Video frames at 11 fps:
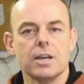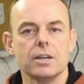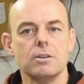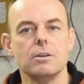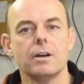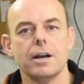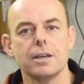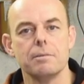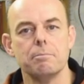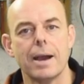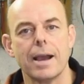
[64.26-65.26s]
I can, I
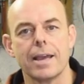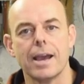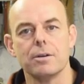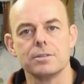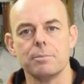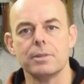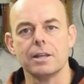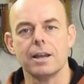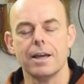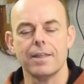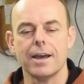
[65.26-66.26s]
can back out, something
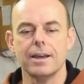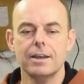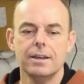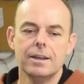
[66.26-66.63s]
like that.